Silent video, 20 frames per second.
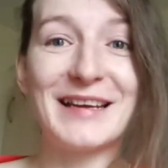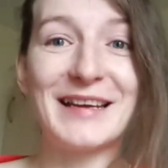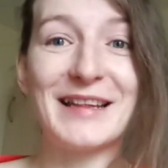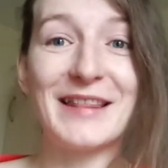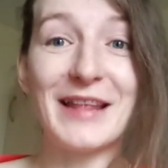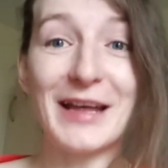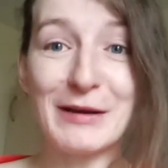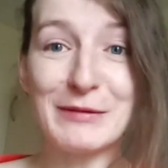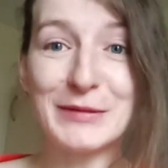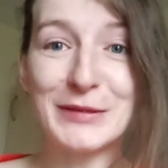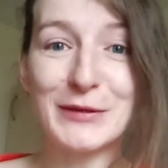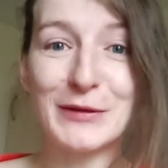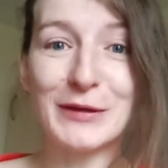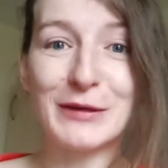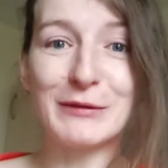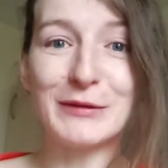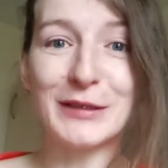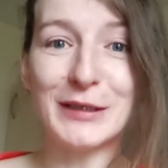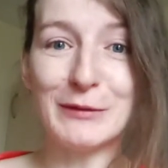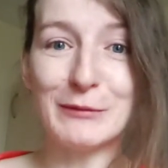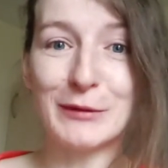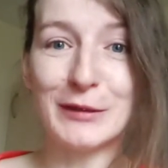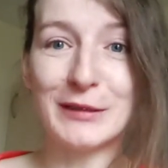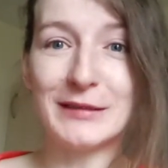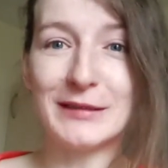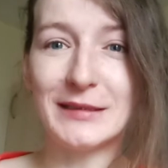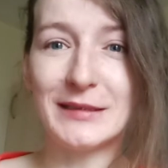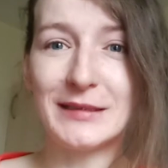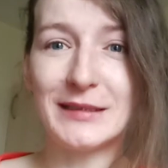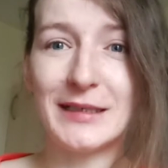That was all I really wanted
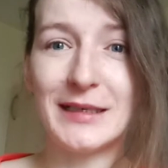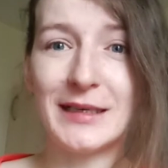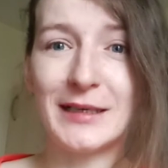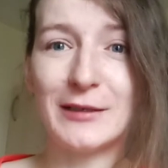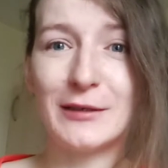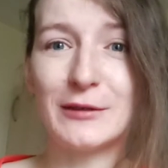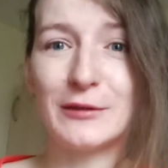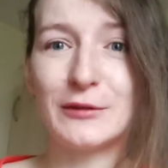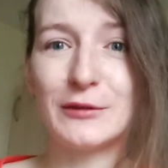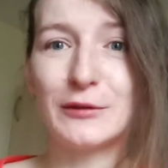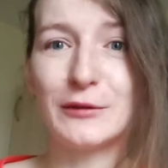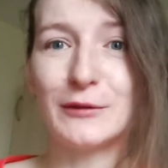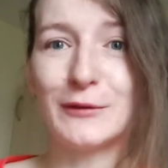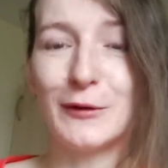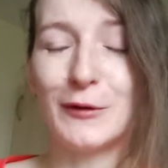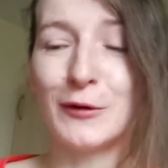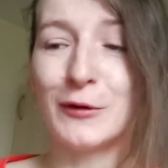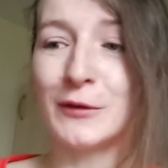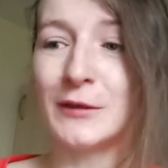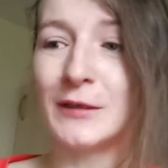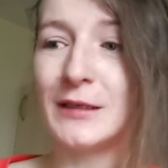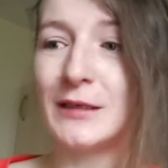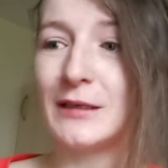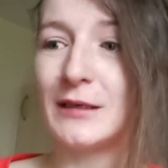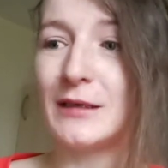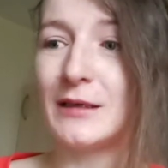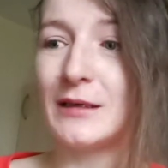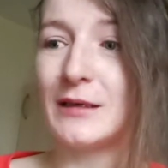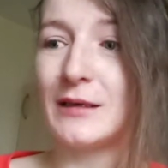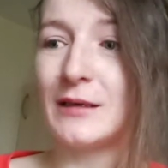to say, not too long.
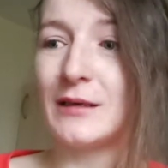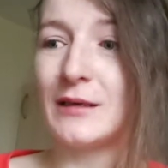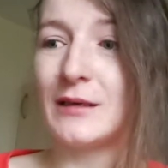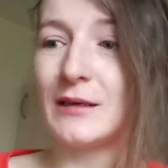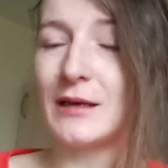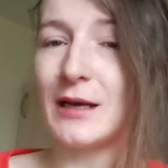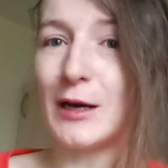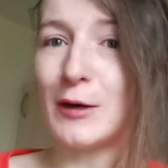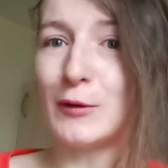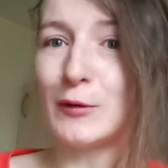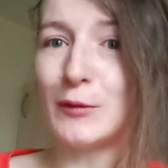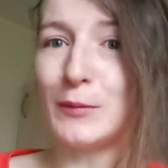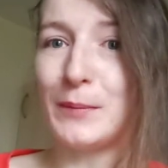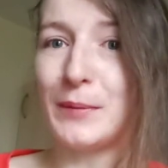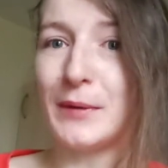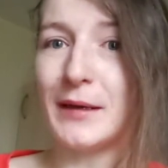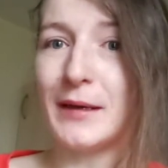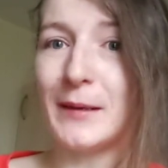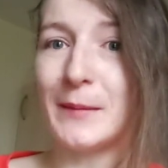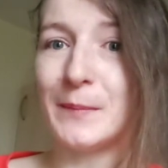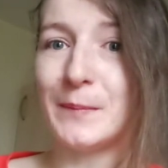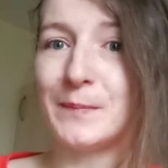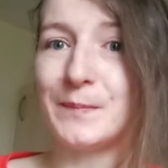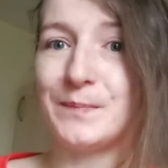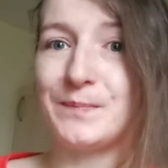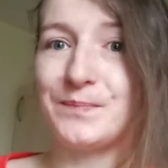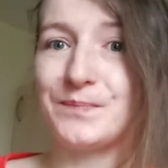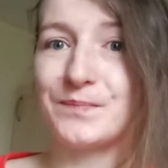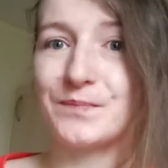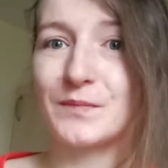I hope
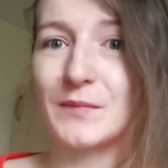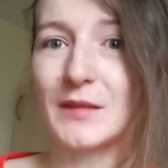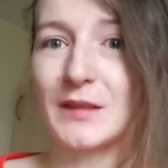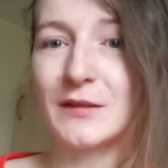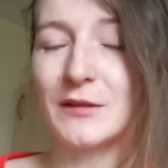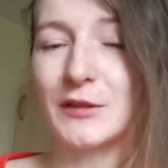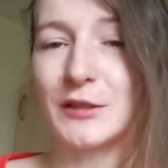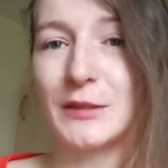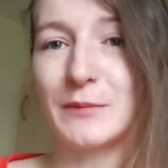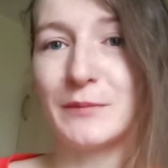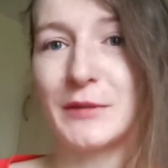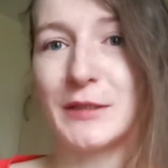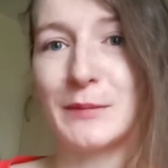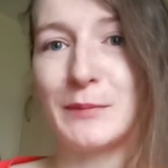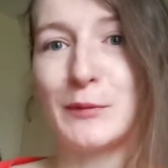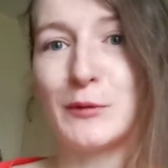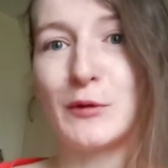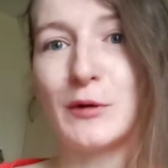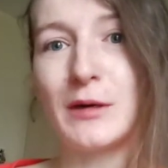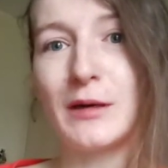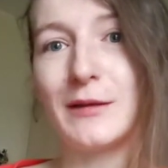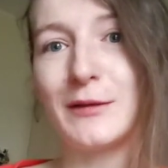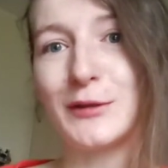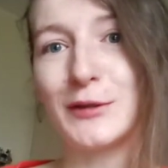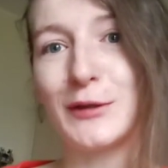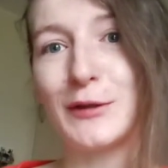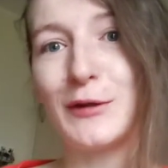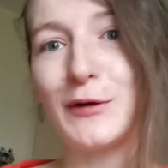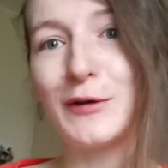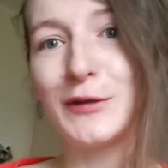there's some support. There's
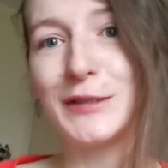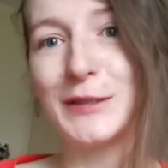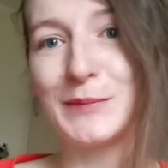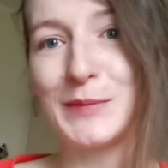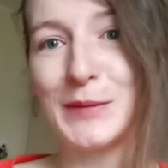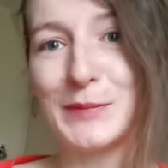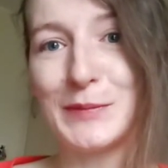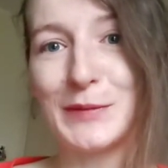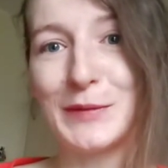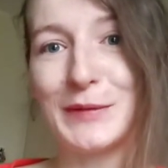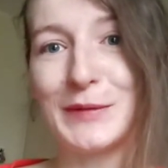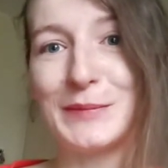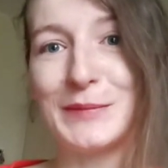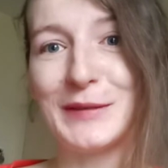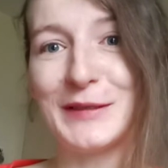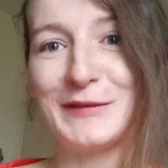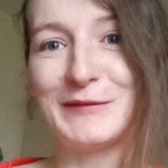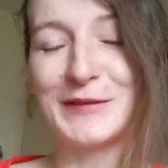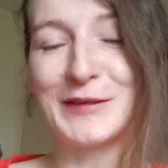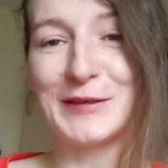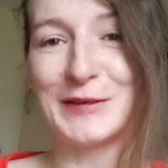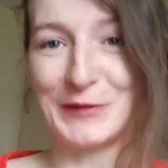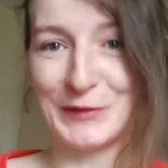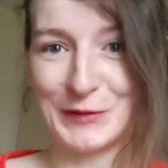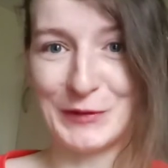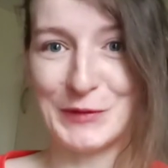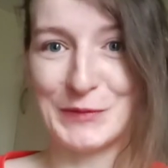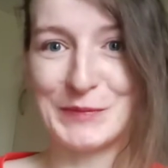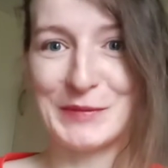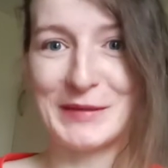lots of people that believe in a
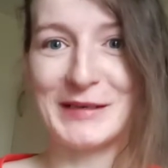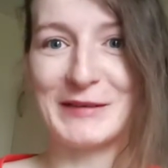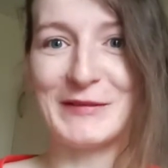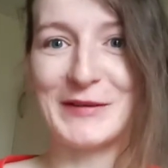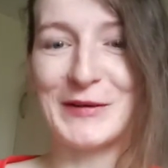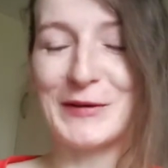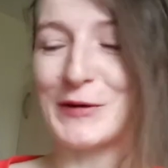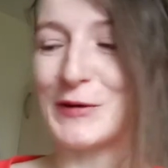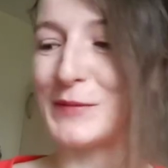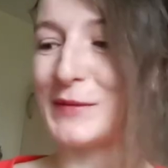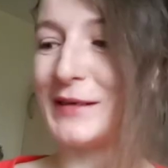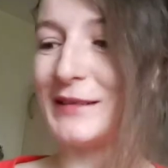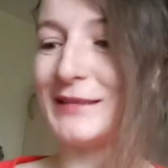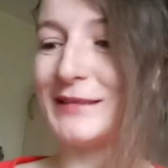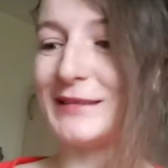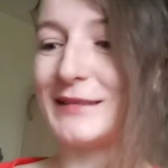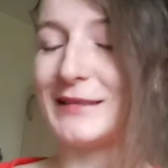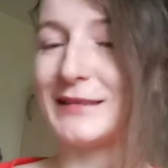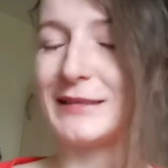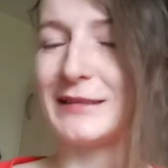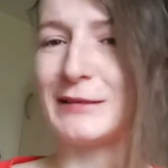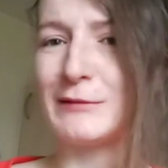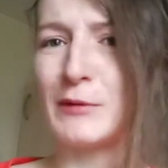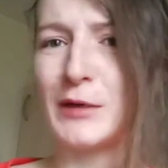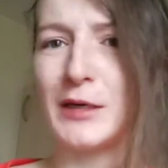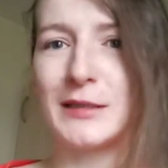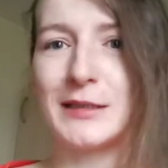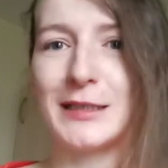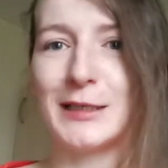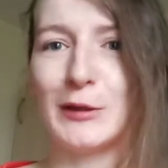globe giving comments. Well,
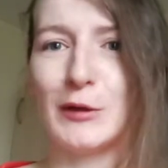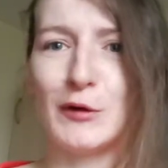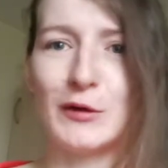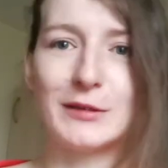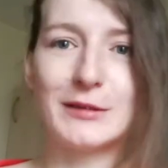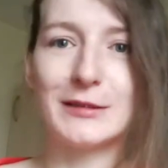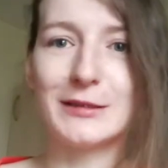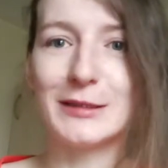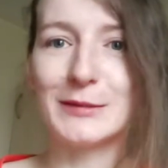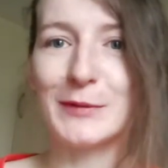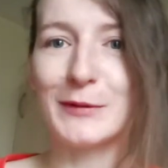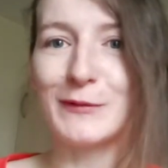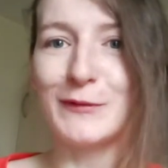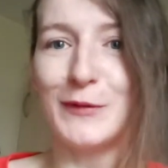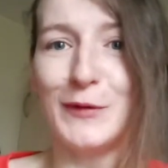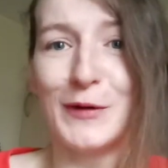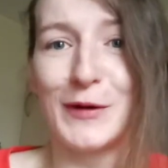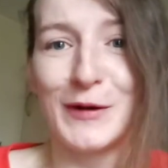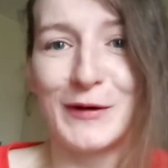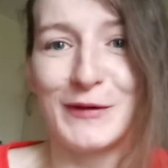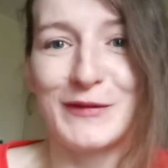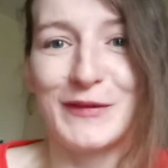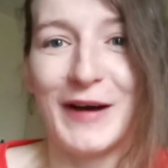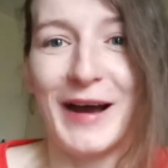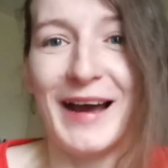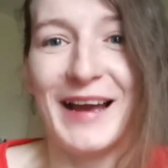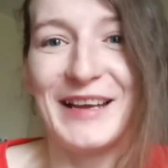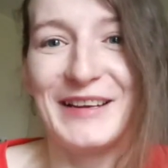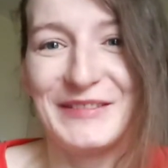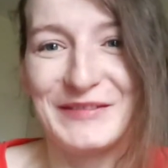I say lots, there's about 4 or
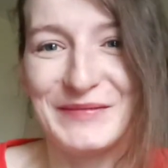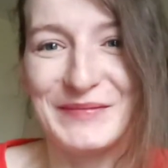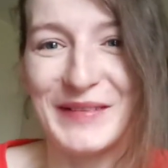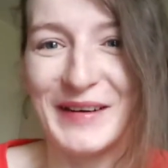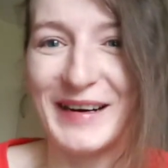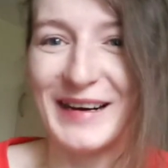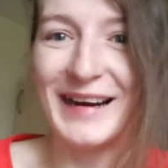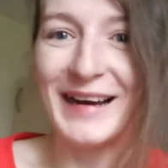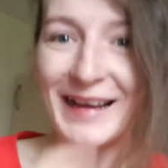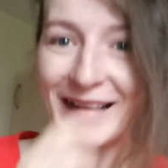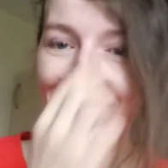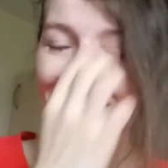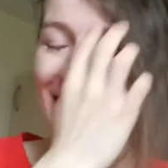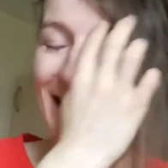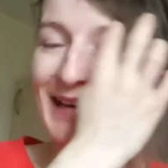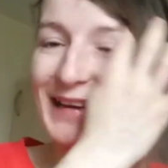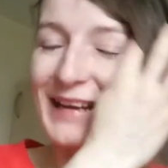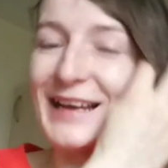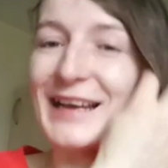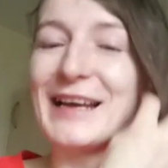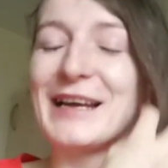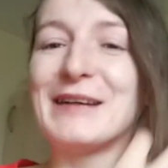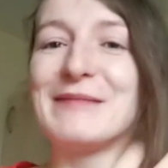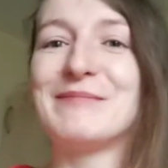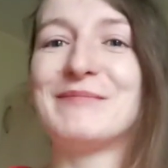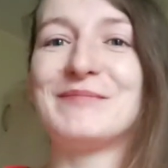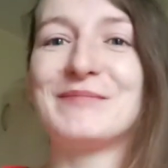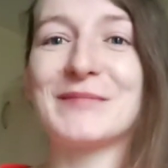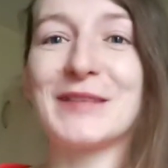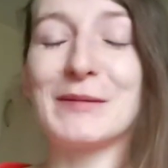5, but
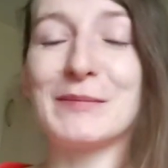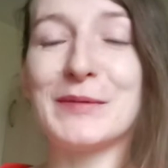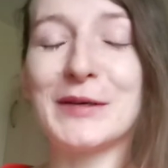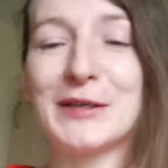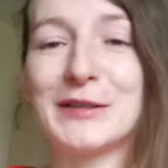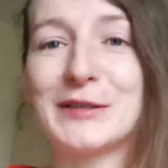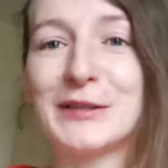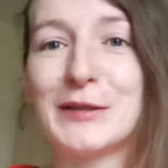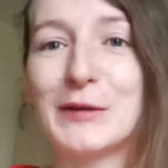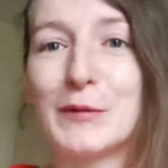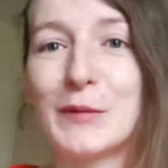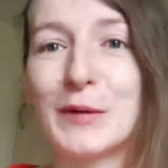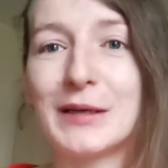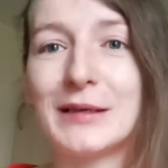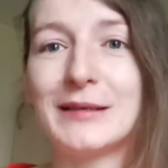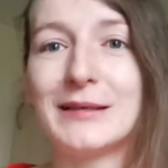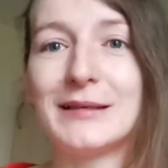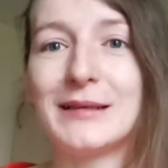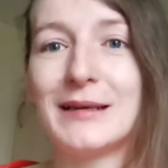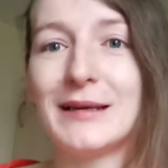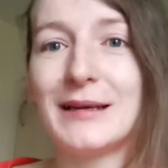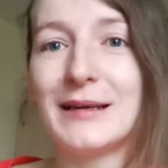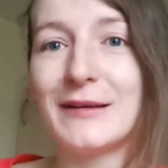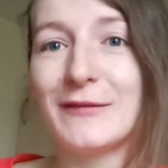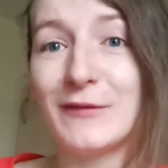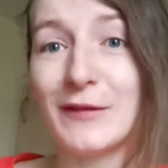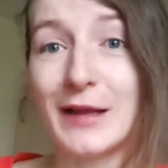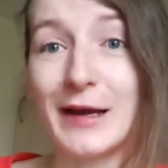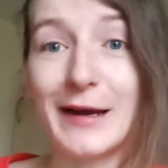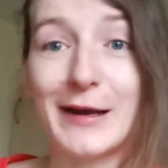compared to the one
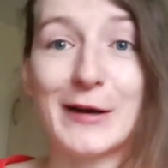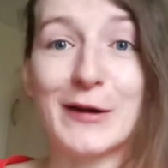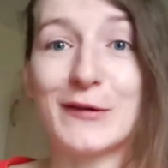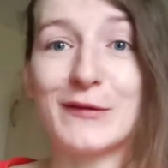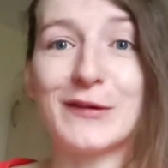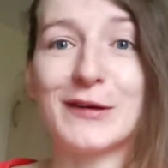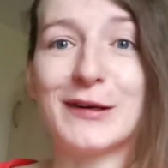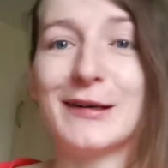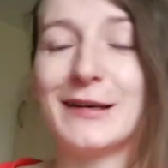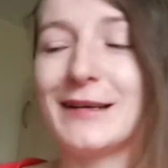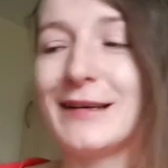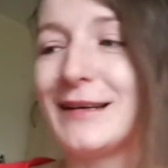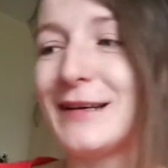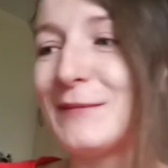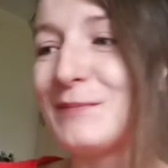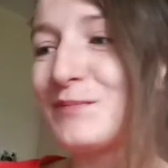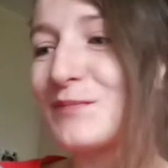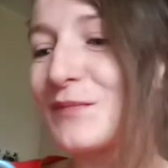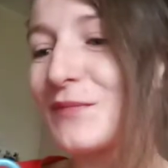flat earther, yeah.